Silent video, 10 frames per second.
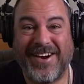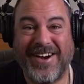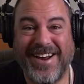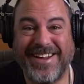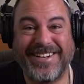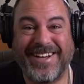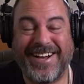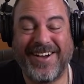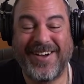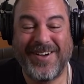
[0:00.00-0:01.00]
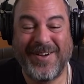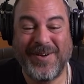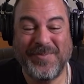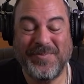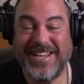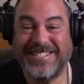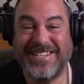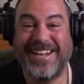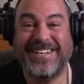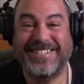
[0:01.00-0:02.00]
All right. That's
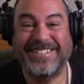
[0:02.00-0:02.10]
it.